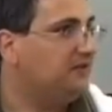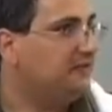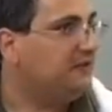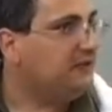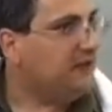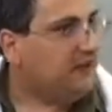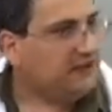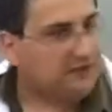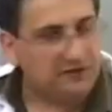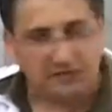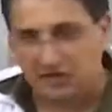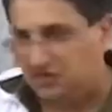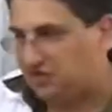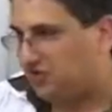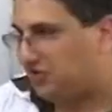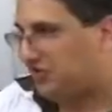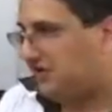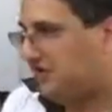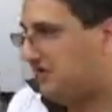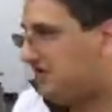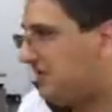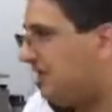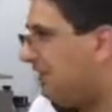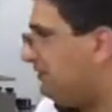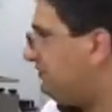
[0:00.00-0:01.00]
The
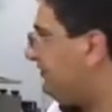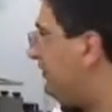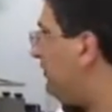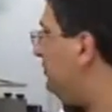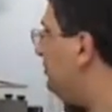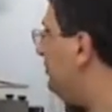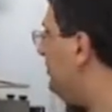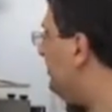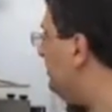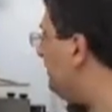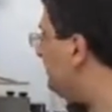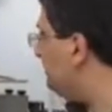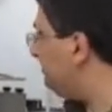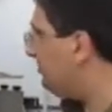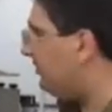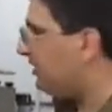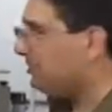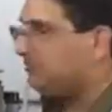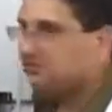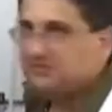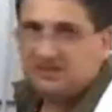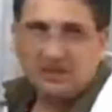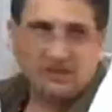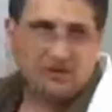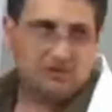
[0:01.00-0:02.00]
nitrogen is afterwards
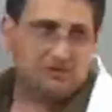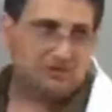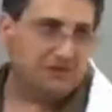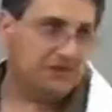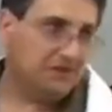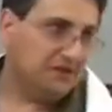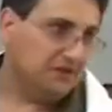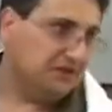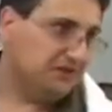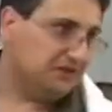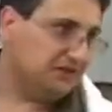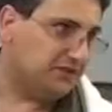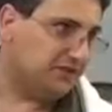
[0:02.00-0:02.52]
pumped out